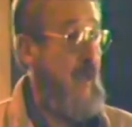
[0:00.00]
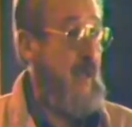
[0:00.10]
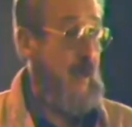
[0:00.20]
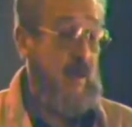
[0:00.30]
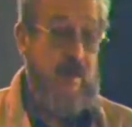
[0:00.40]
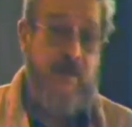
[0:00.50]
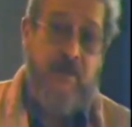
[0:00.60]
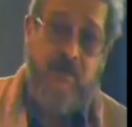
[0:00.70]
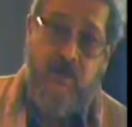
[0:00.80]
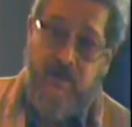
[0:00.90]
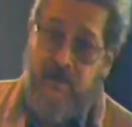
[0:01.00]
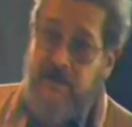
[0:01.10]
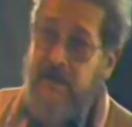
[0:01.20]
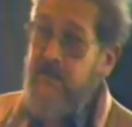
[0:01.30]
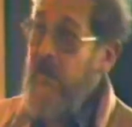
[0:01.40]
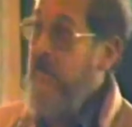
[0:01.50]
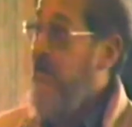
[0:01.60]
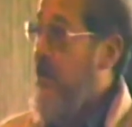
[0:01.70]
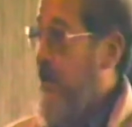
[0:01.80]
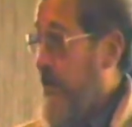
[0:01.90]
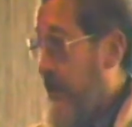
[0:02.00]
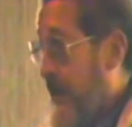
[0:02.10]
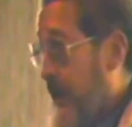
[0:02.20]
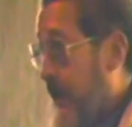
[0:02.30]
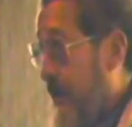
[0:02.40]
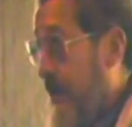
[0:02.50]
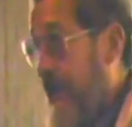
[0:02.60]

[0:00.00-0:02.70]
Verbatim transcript: are another very good thing. It's a very portable skill,